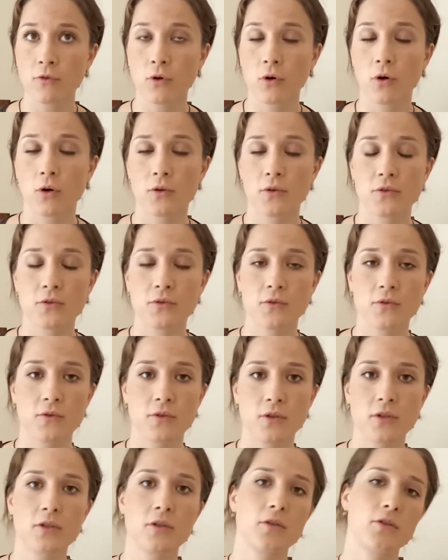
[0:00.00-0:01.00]
On
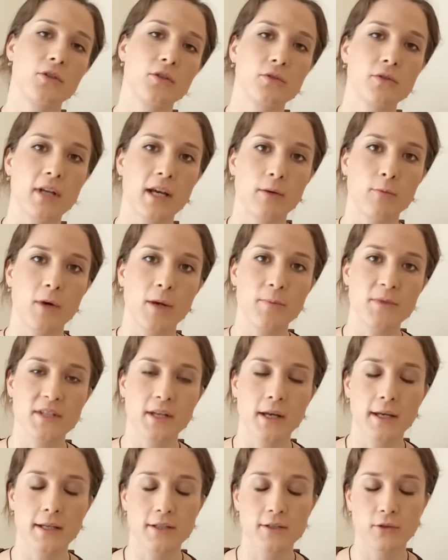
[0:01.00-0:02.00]
the SLDEC
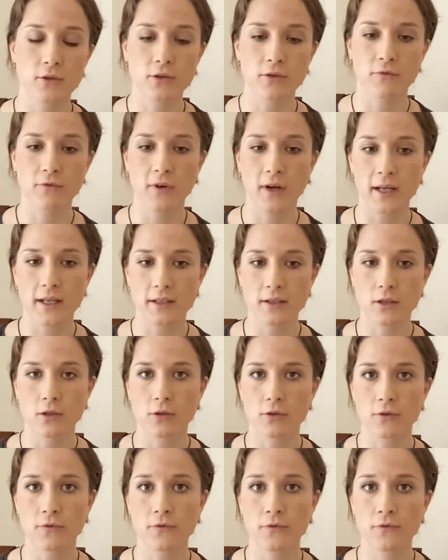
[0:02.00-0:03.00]
website, you can find a
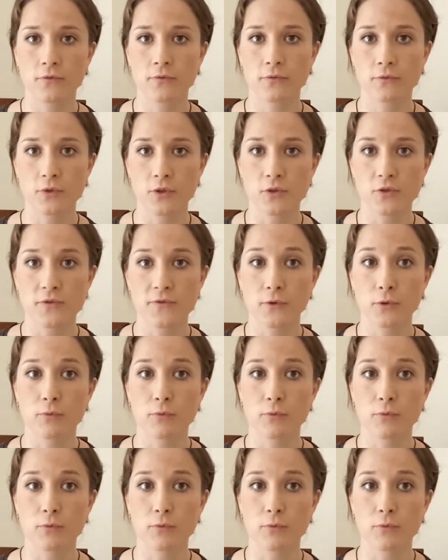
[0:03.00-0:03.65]
lot of useful